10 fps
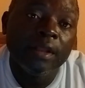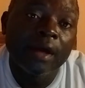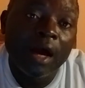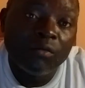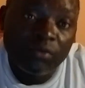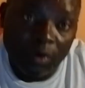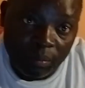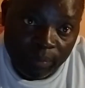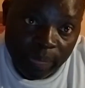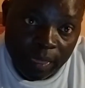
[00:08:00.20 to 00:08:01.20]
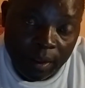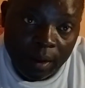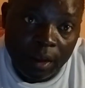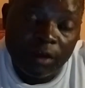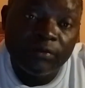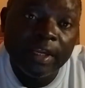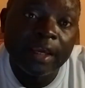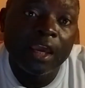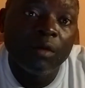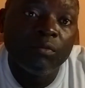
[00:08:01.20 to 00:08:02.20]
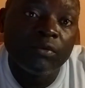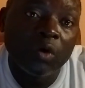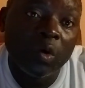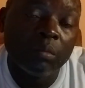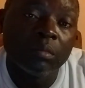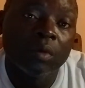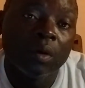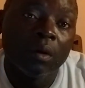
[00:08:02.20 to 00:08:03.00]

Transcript: they come from? If they came from